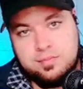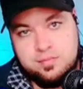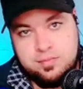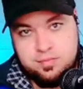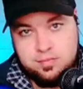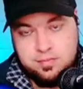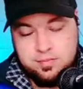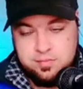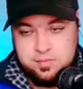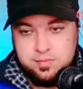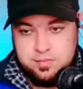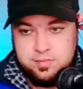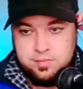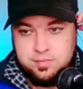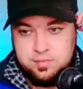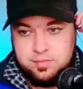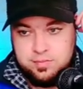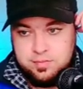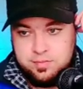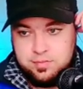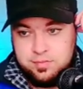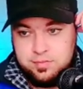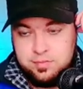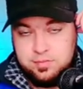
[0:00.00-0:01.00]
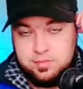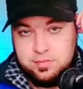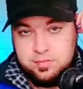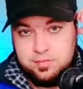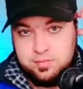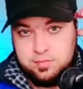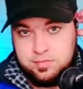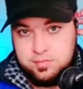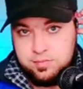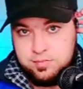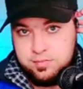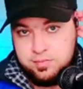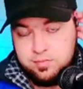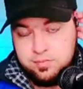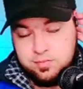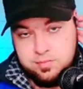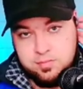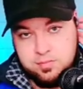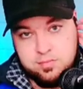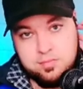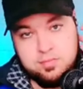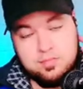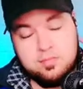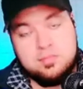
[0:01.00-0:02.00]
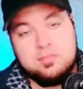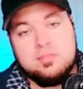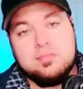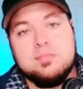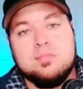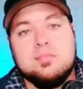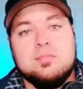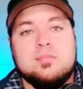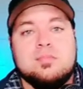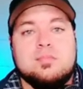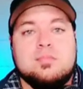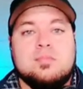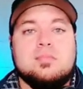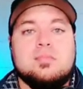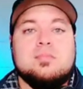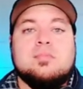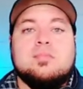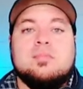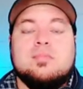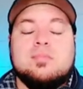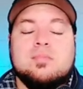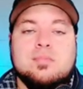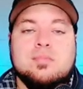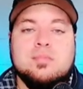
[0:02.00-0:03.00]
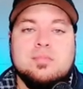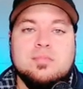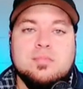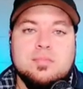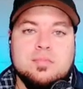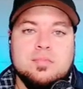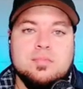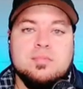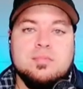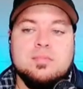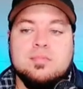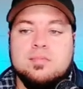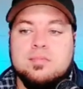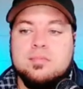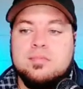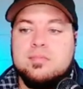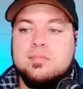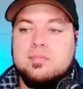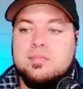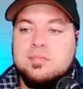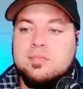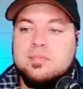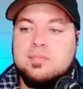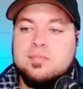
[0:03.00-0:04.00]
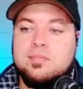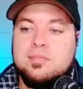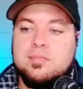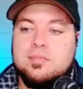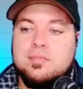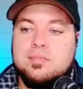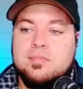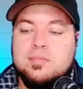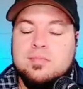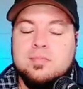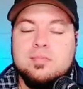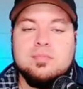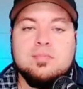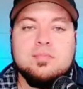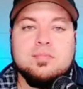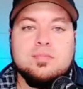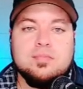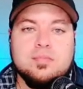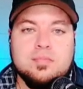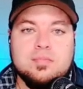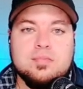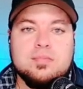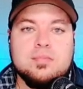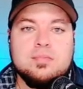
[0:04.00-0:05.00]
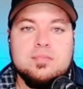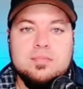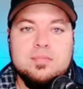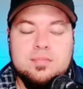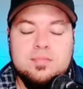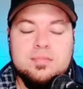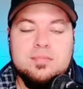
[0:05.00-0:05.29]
(silent)